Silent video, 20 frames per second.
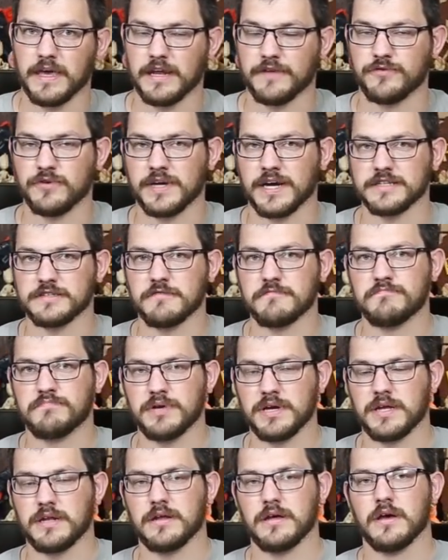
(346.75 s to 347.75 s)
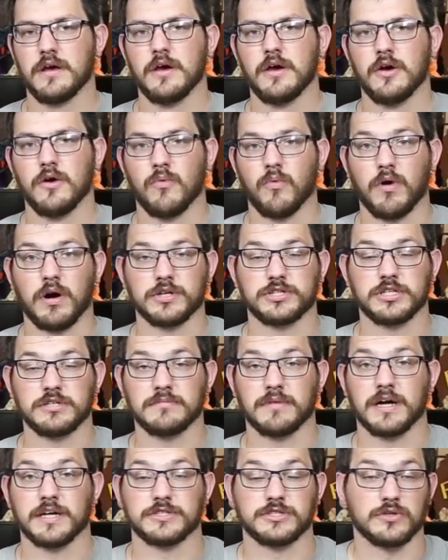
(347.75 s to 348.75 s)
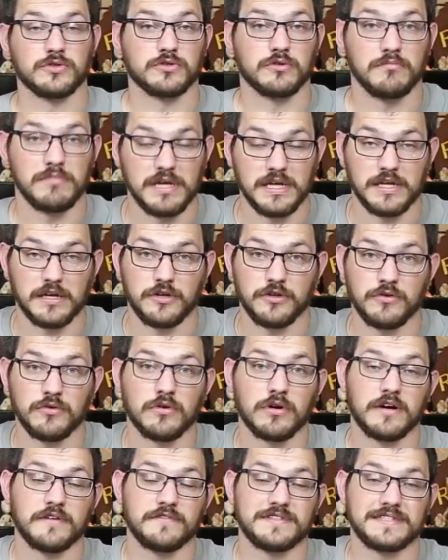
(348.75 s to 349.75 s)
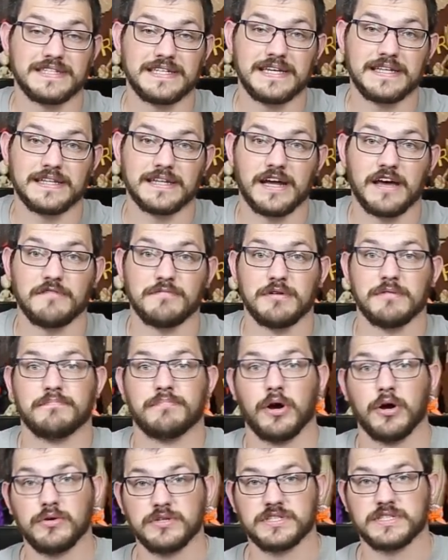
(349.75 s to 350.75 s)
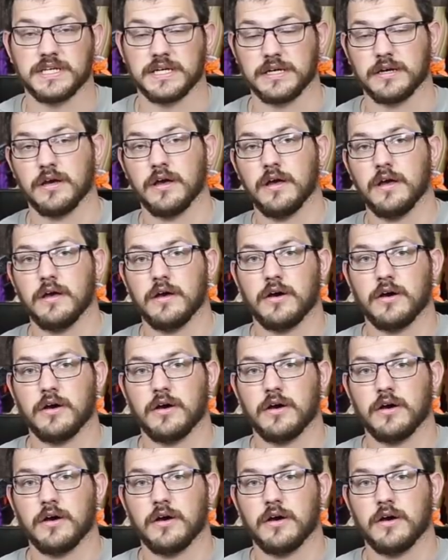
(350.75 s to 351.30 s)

And if you guys have been watching my social media, you will have seen that I've been posting